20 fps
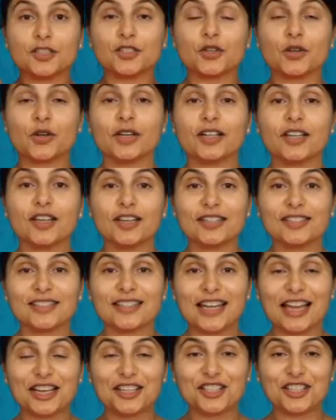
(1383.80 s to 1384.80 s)
got a nice
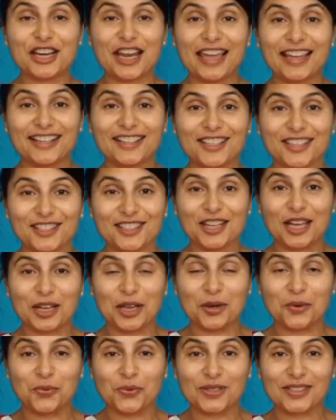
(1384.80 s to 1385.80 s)
slash neck, just like I
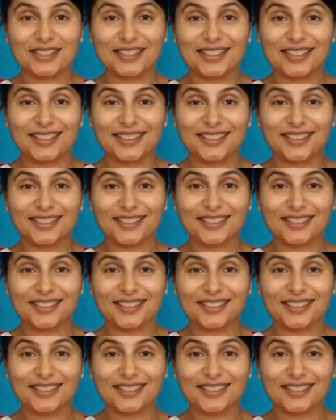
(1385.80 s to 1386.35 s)
wanted.